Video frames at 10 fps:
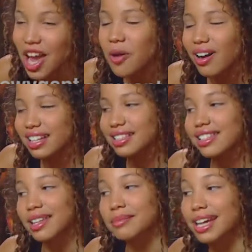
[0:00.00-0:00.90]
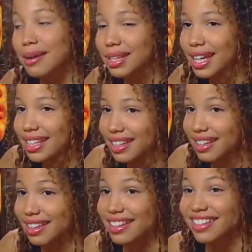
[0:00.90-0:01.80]
Well, actually, sometimes I
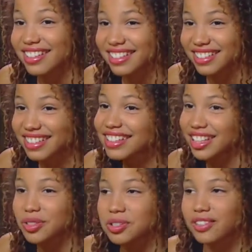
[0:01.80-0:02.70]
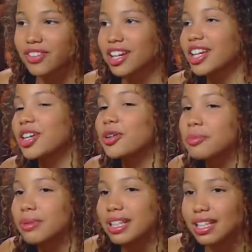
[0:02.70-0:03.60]
did. It was very
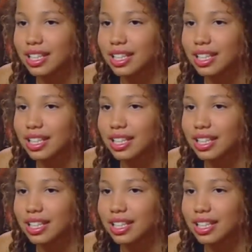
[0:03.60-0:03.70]
humid